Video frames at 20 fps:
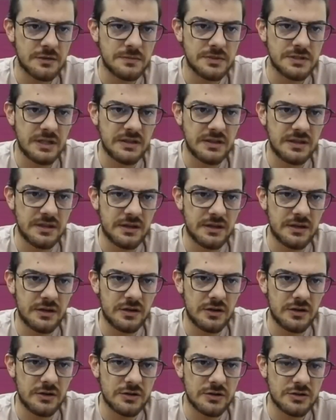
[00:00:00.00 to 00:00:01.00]
comes at the
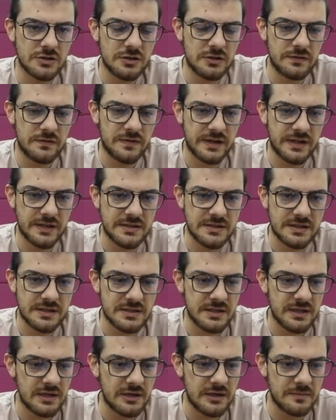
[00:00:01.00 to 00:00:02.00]
cost of an extra
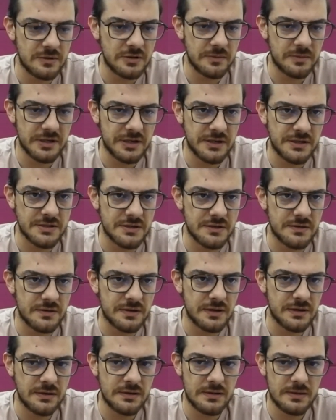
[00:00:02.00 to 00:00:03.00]
scalar multiplication
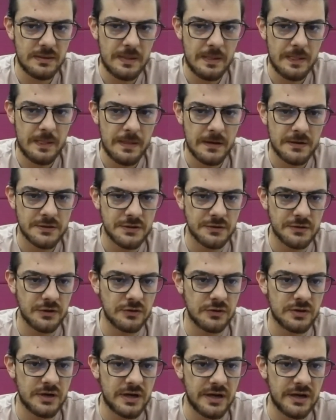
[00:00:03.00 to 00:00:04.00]
right so
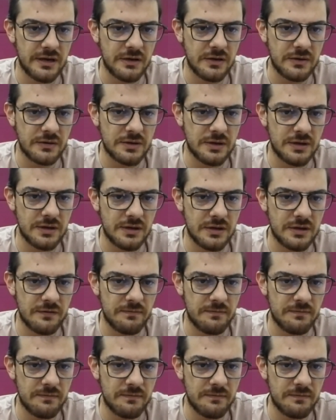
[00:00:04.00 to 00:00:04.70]
you try you trade